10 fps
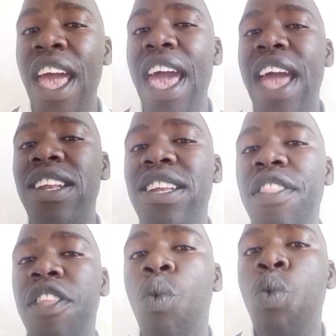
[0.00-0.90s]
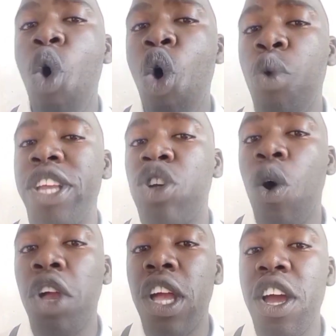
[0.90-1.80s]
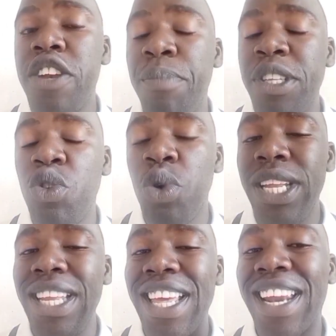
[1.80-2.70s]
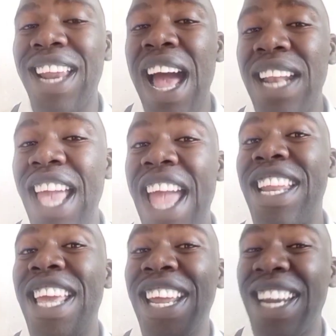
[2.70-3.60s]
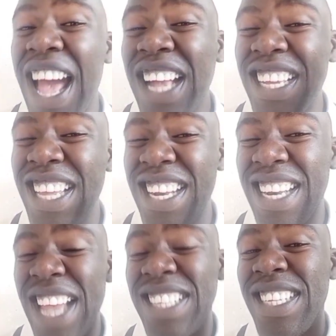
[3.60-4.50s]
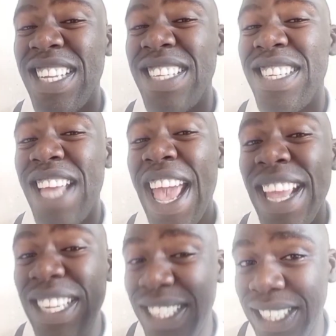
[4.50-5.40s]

and the war which occurred between Iran and Iraq in 1980,